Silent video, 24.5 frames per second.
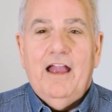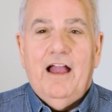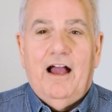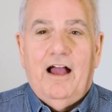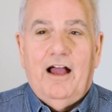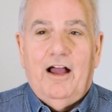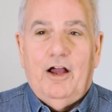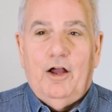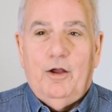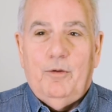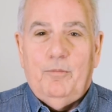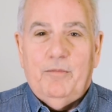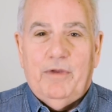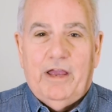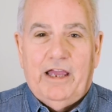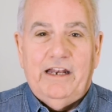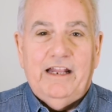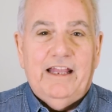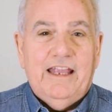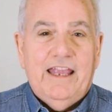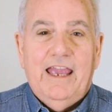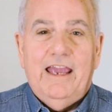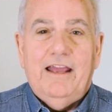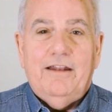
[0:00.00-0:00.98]

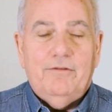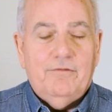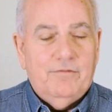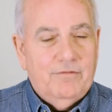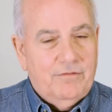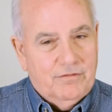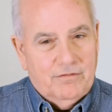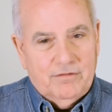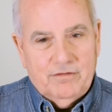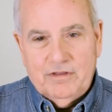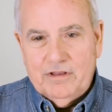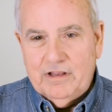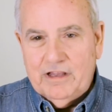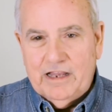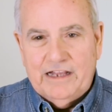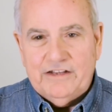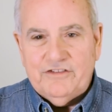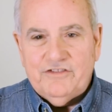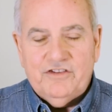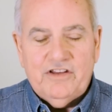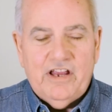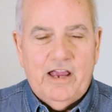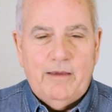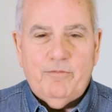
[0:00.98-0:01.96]
And again,
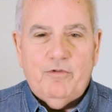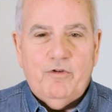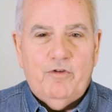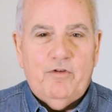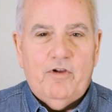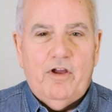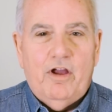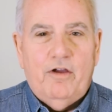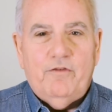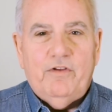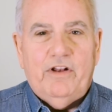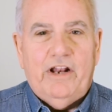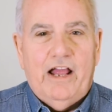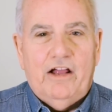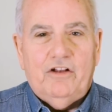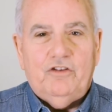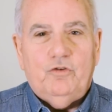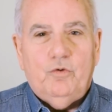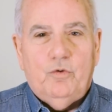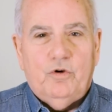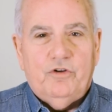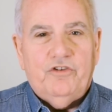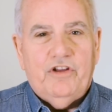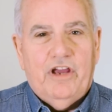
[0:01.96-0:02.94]
That's type of an
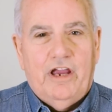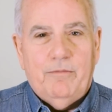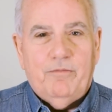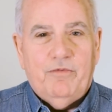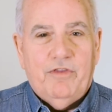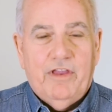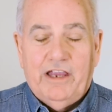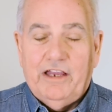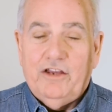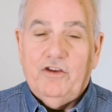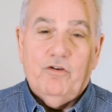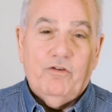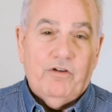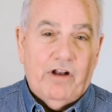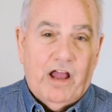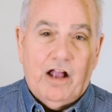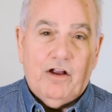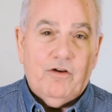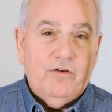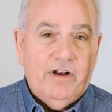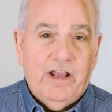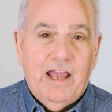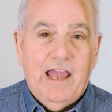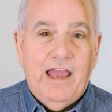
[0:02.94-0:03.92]
outdoor type thing. You're
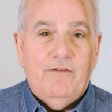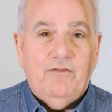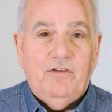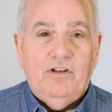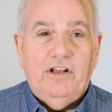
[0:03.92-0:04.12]
not going to have